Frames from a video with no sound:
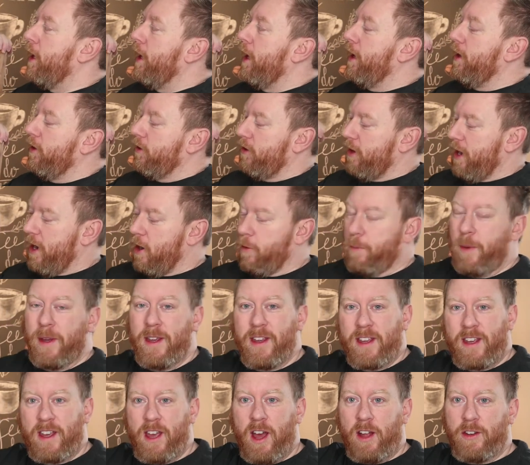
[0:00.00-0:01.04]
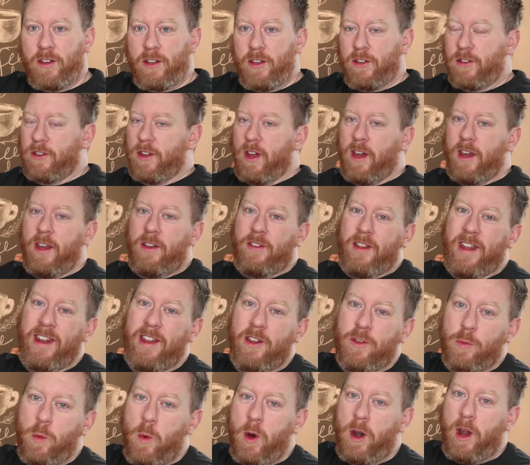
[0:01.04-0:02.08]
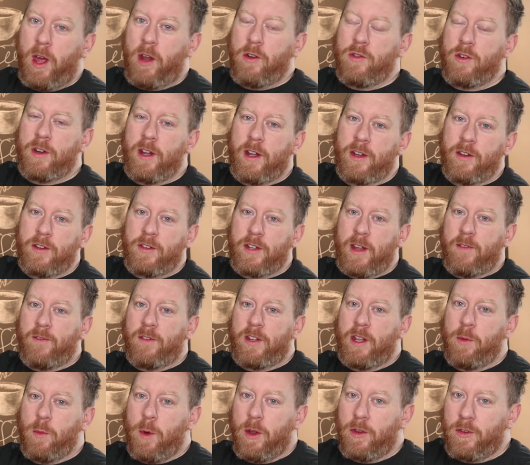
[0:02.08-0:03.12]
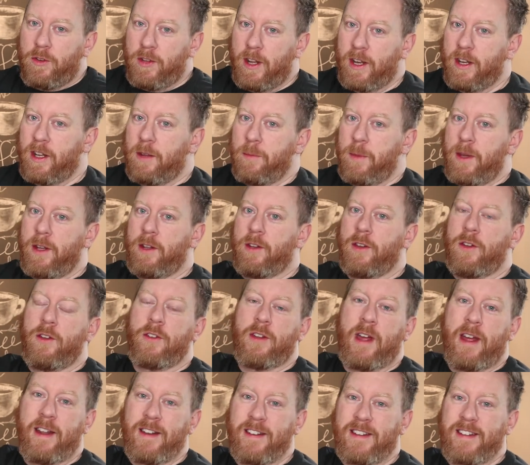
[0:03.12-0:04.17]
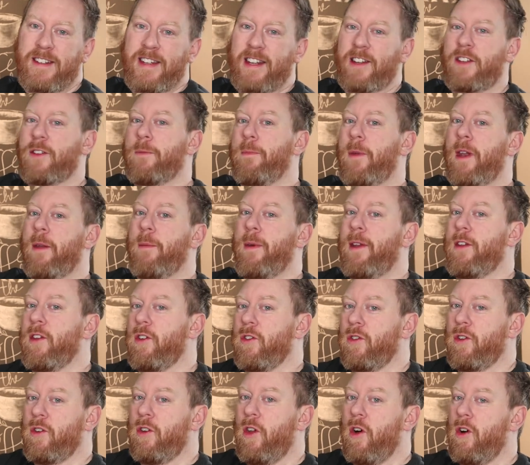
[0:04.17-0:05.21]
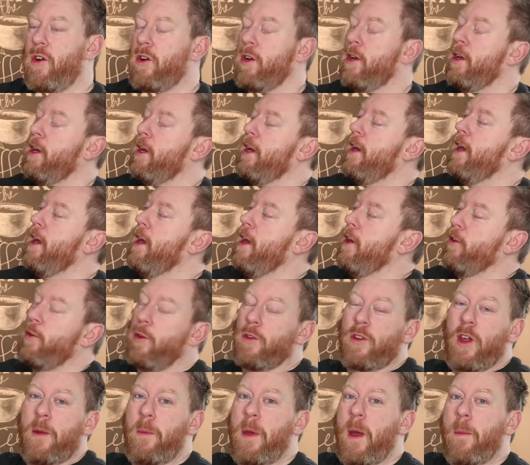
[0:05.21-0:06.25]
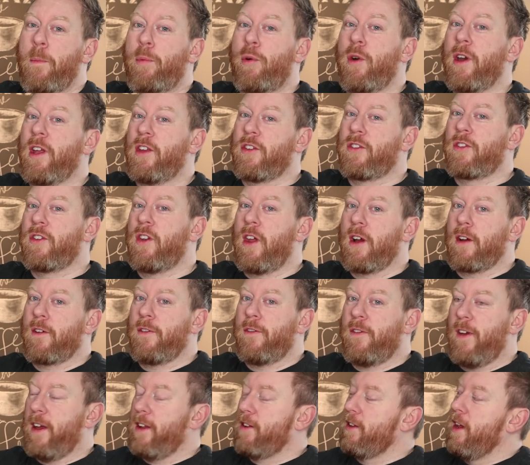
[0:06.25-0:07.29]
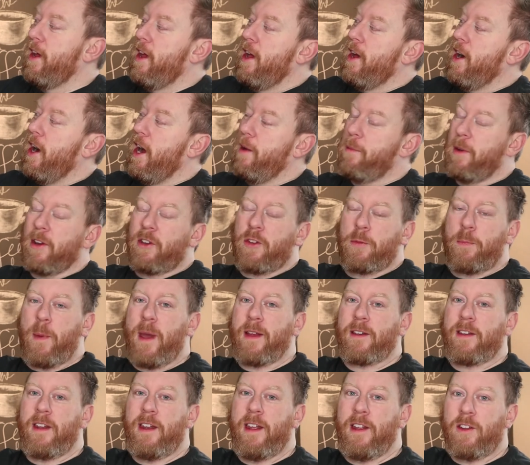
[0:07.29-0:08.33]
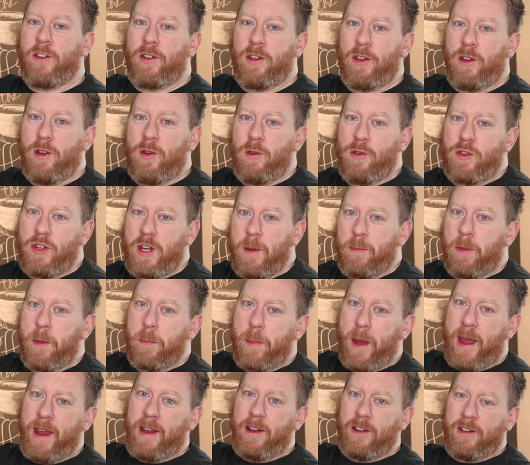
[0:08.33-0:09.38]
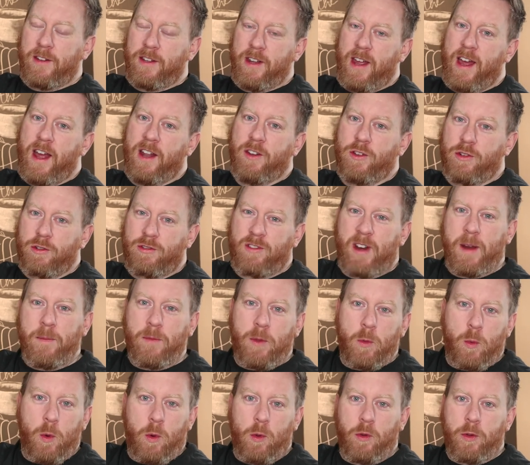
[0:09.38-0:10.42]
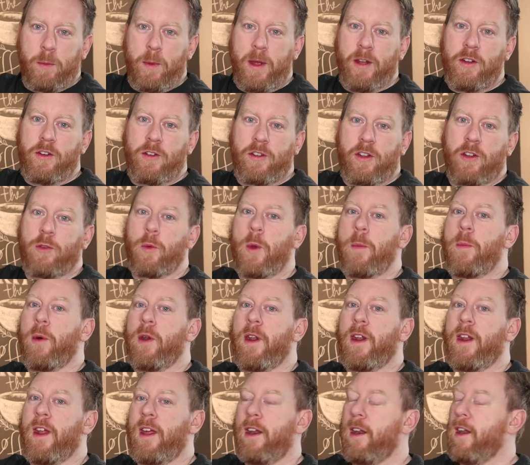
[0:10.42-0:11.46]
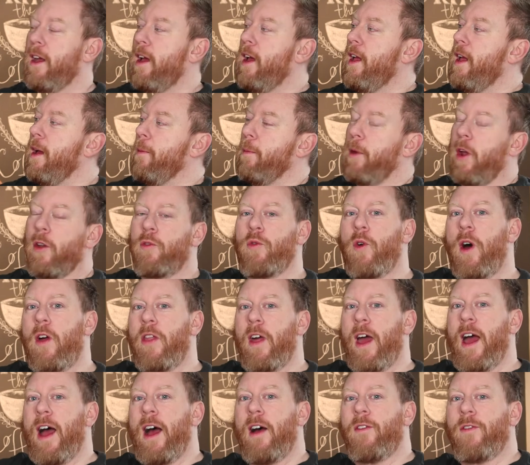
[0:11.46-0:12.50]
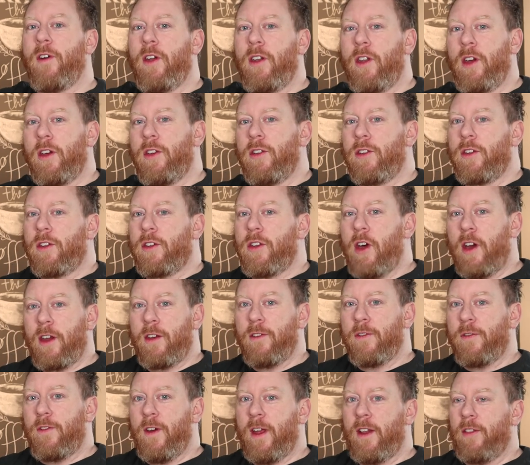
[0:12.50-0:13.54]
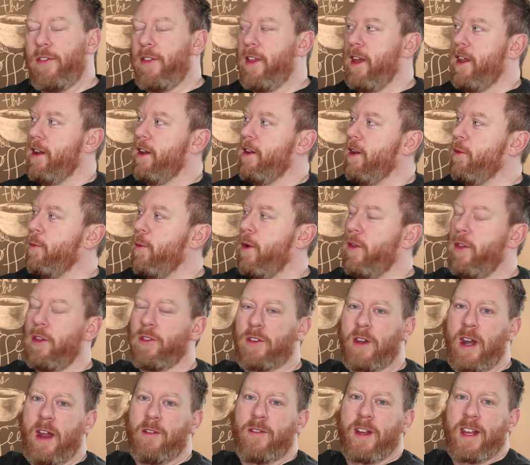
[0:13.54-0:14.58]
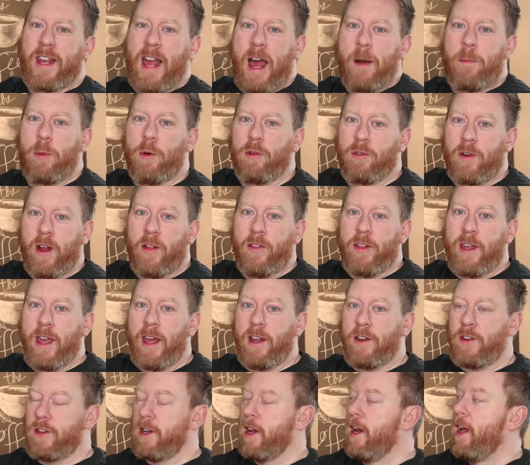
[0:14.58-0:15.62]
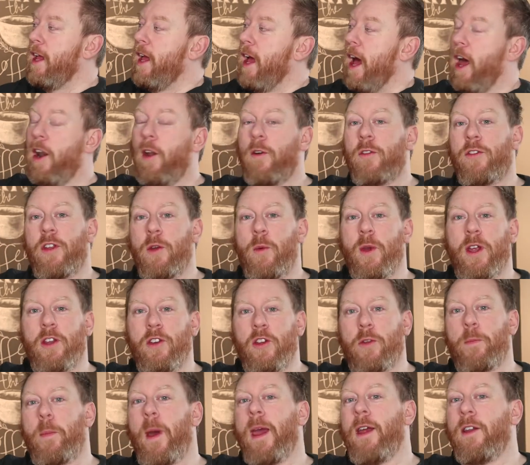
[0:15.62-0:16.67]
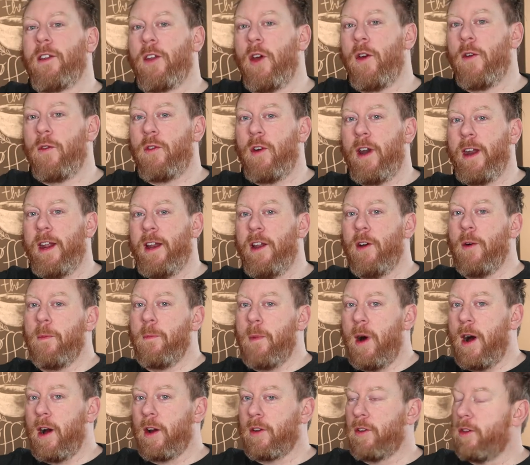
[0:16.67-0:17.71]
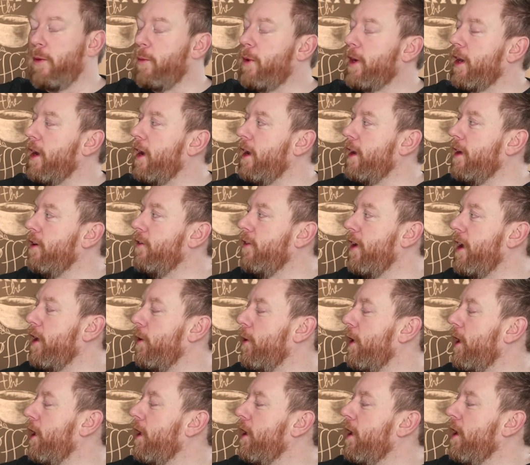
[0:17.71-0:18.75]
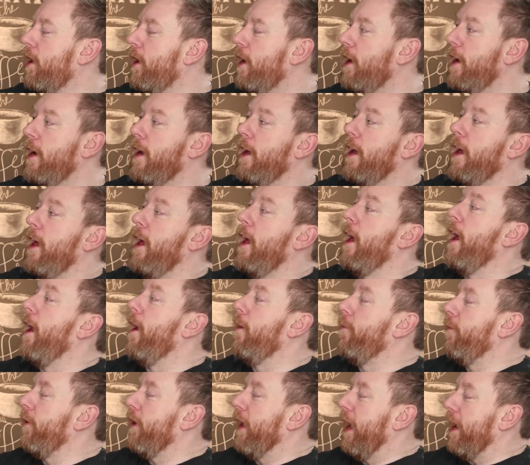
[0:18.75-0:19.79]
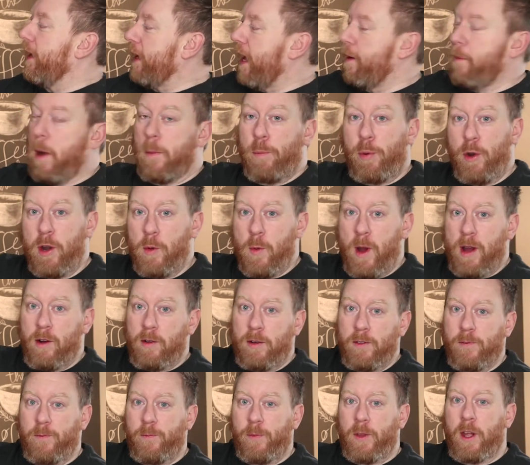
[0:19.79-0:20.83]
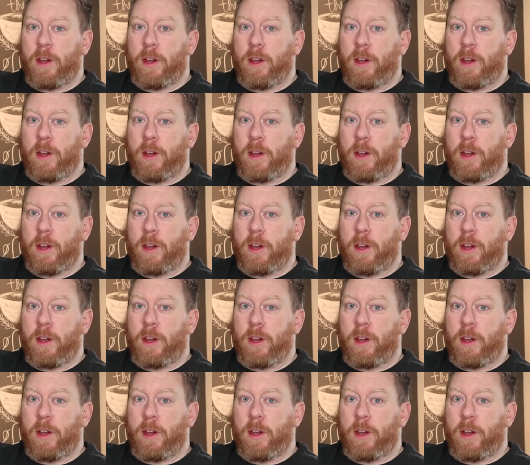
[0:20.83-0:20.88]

It is now being cut to size. It is 171 centimeters and six millimeters long. So it's gonna be a pretty snug fit. I'm expecting it to chip the paint and scrape the walls a bit just as we put it in, but I'd rather have a nice tight fit than one that's gonna have a gap all around the edge. And obviously we can just paint over any little marks that we're gonna leave anyway. Um, it came out pretty well.